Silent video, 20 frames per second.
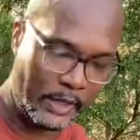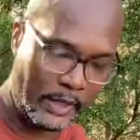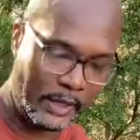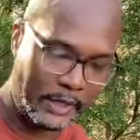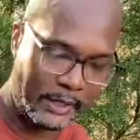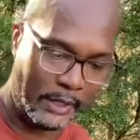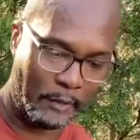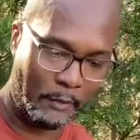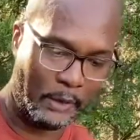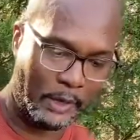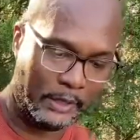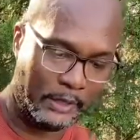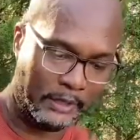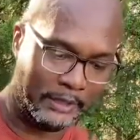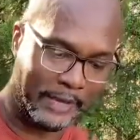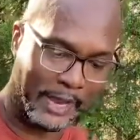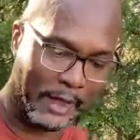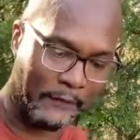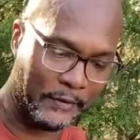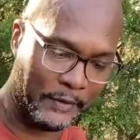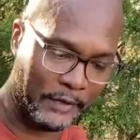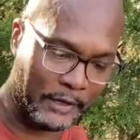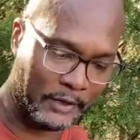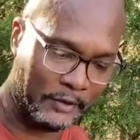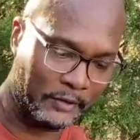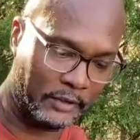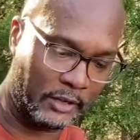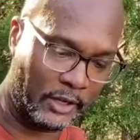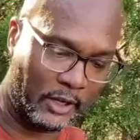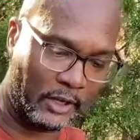Now what your
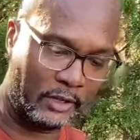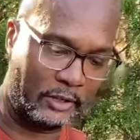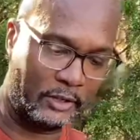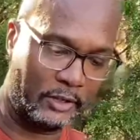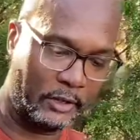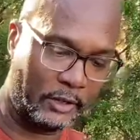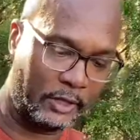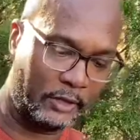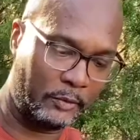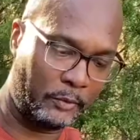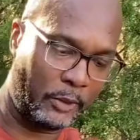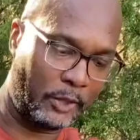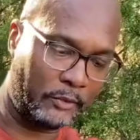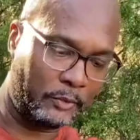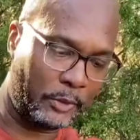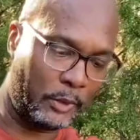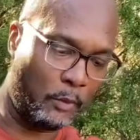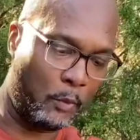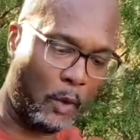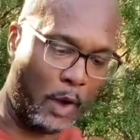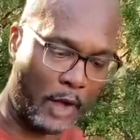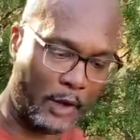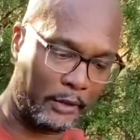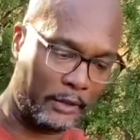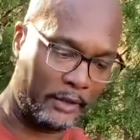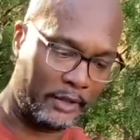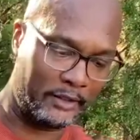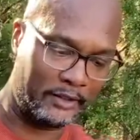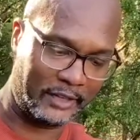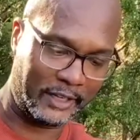daffodils are going to do is once we water
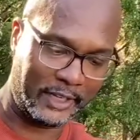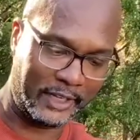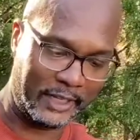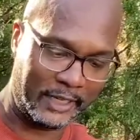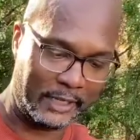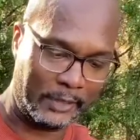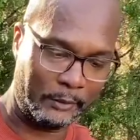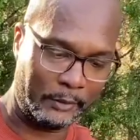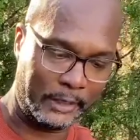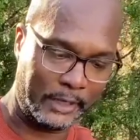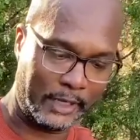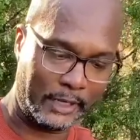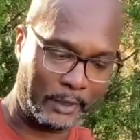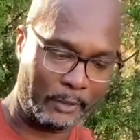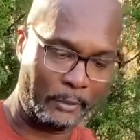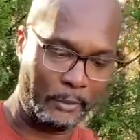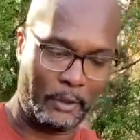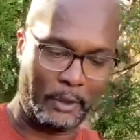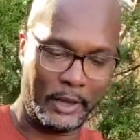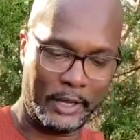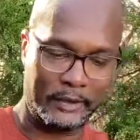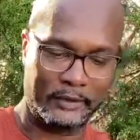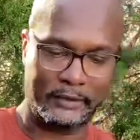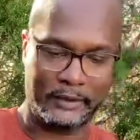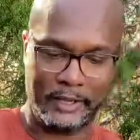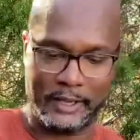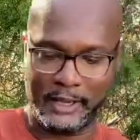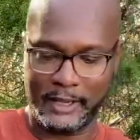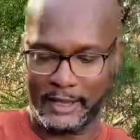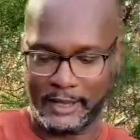this in and we get it moist,
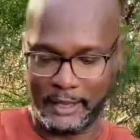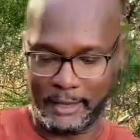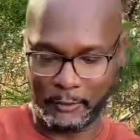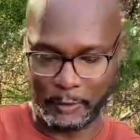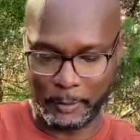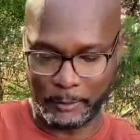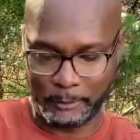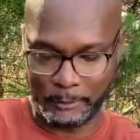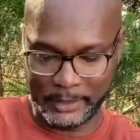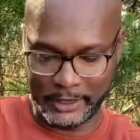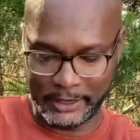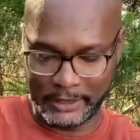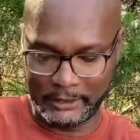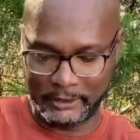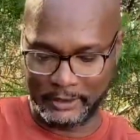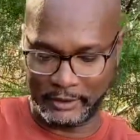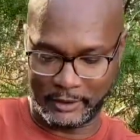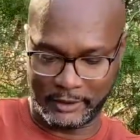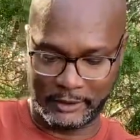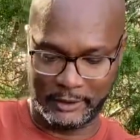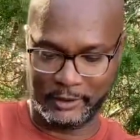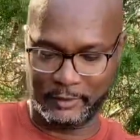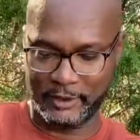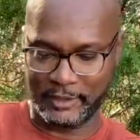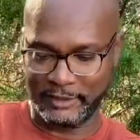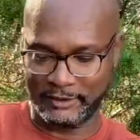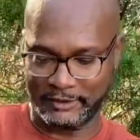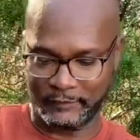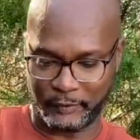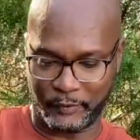it will be
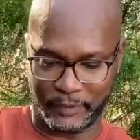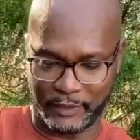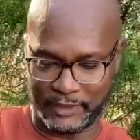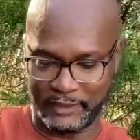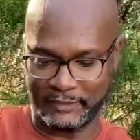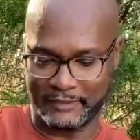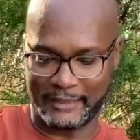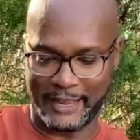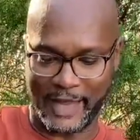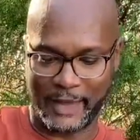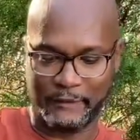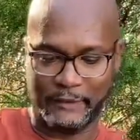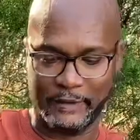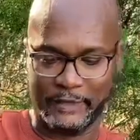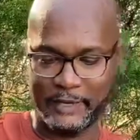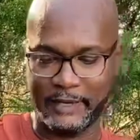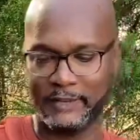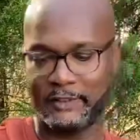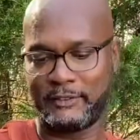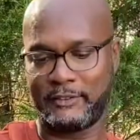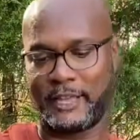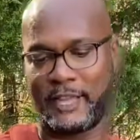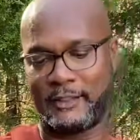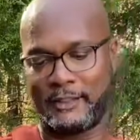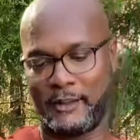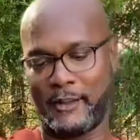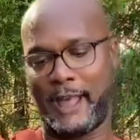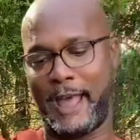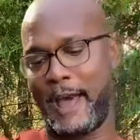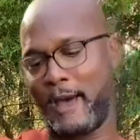for these daffodils like
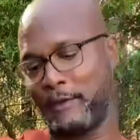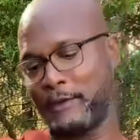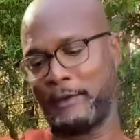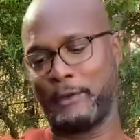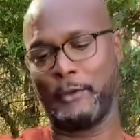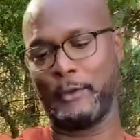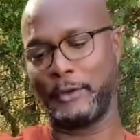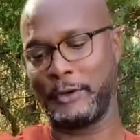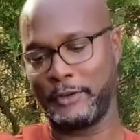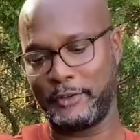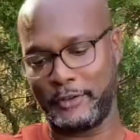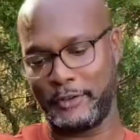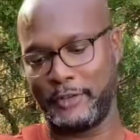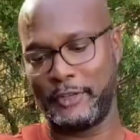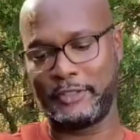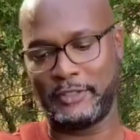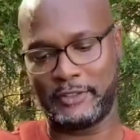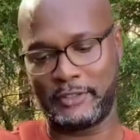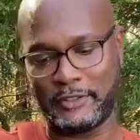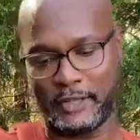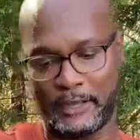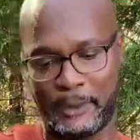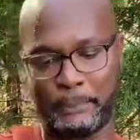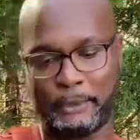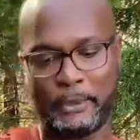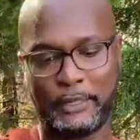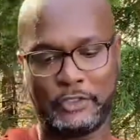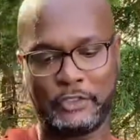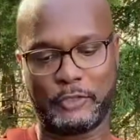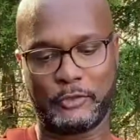they're outdoors. So they're just going to
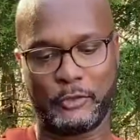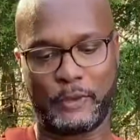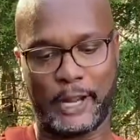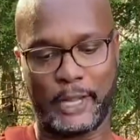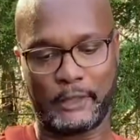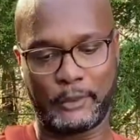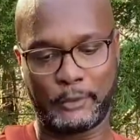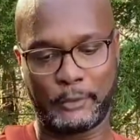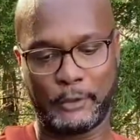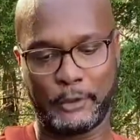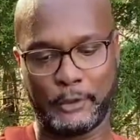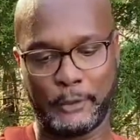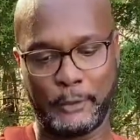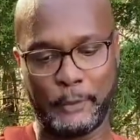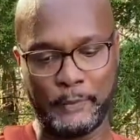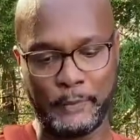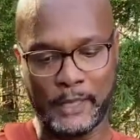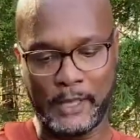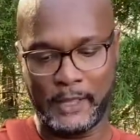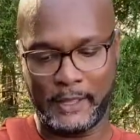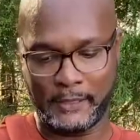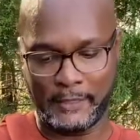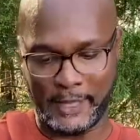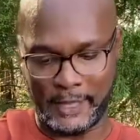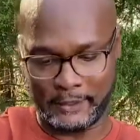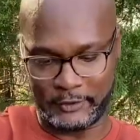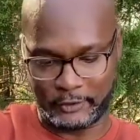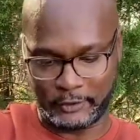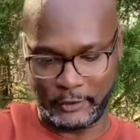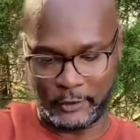push right through
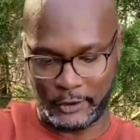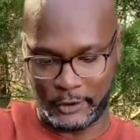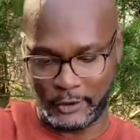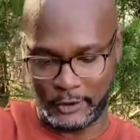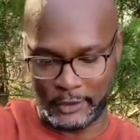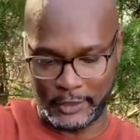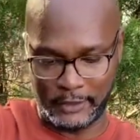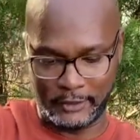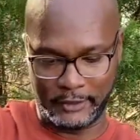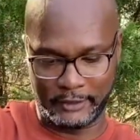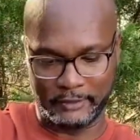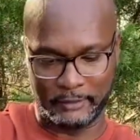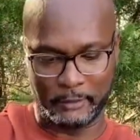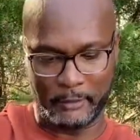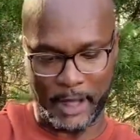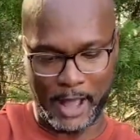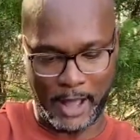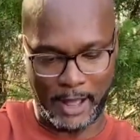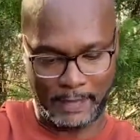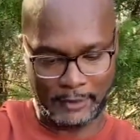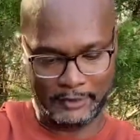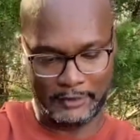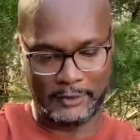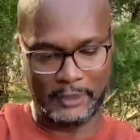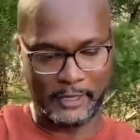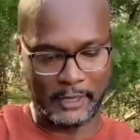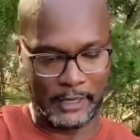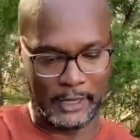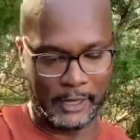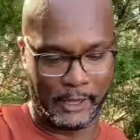that soil and this moss,
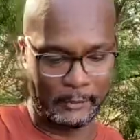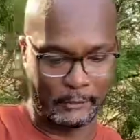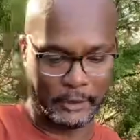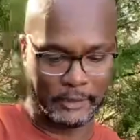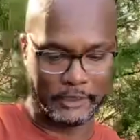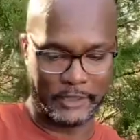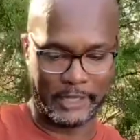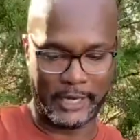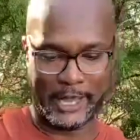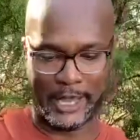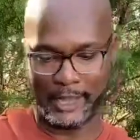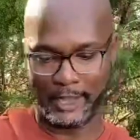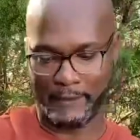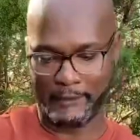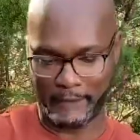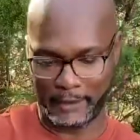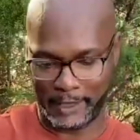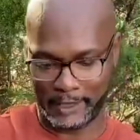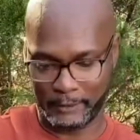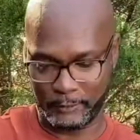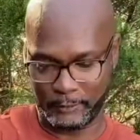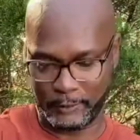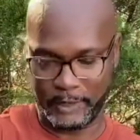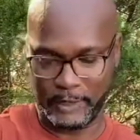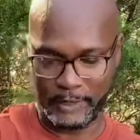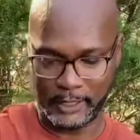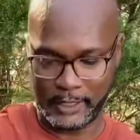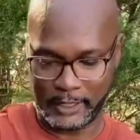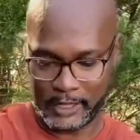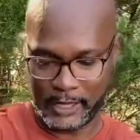and we should have a
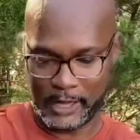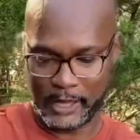really